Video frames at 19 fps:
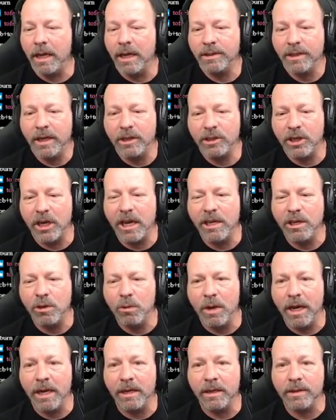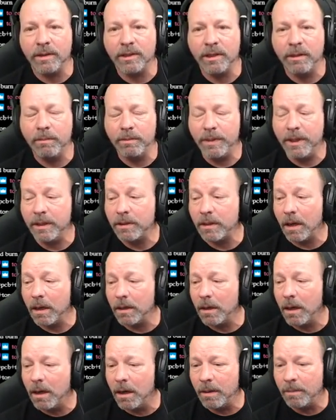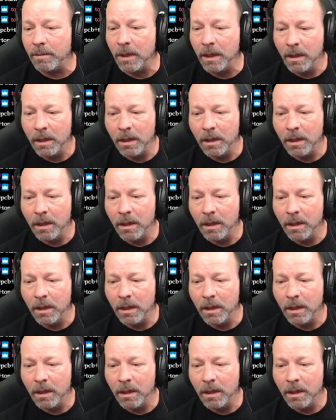S H A U N, at thesimpit.com.